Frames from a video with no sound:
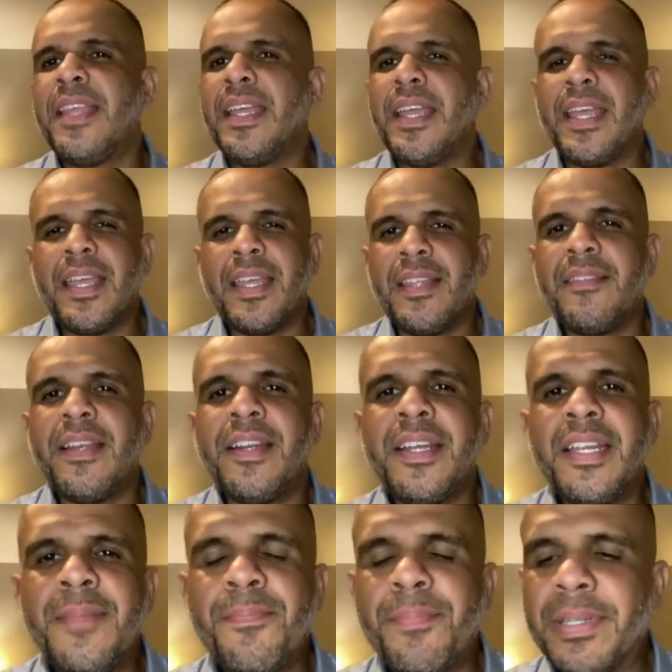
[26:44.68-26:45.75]
there, is there
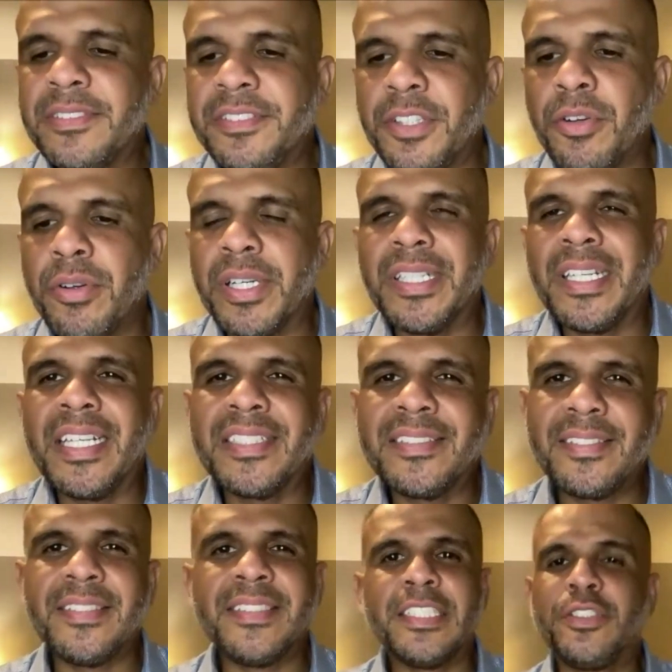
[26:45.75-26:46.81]
any particular
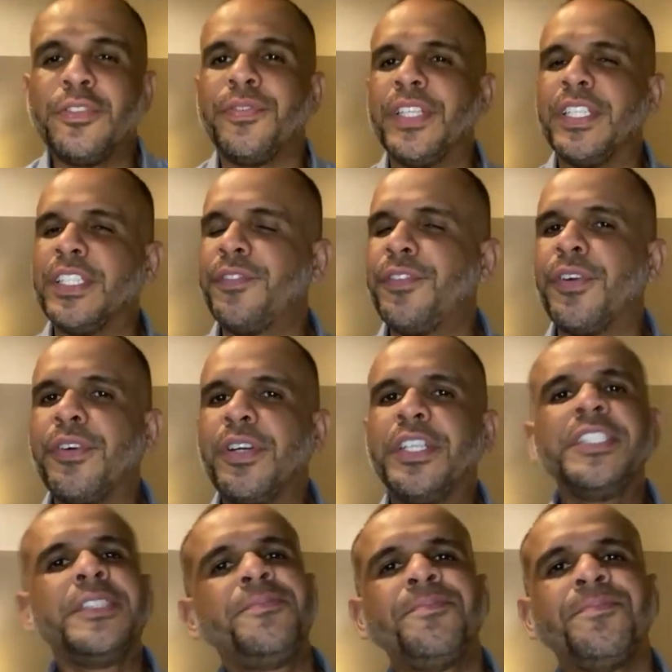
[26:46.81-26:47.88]
lesson that you've learned from her?